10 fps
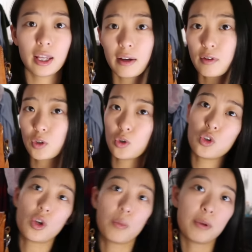think I've also
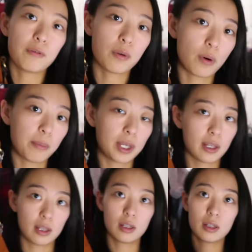shown before,
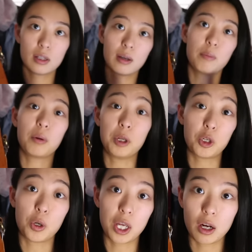because I probably
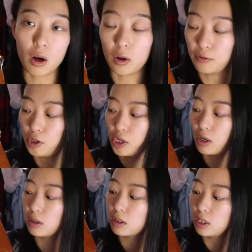showed it in a haul
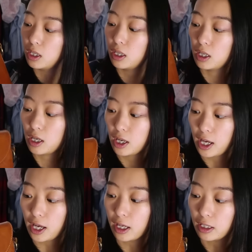video.
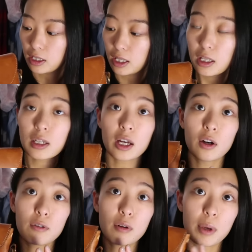And this I
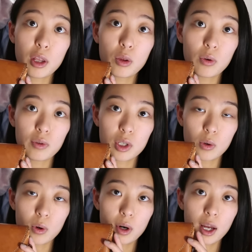got from a thrift
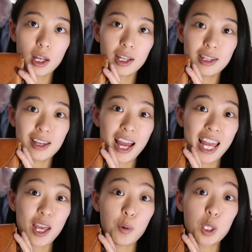store, and
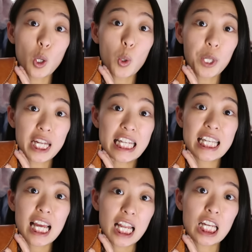it was only
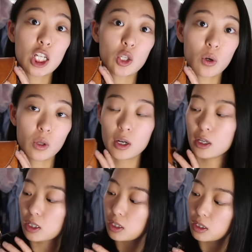$10.
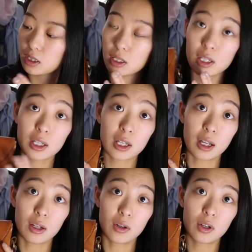
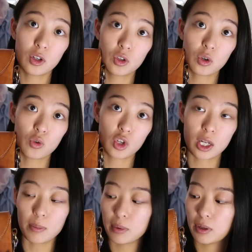$10, so
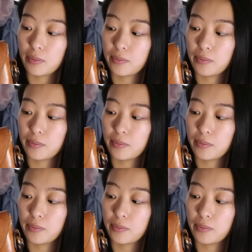cheap.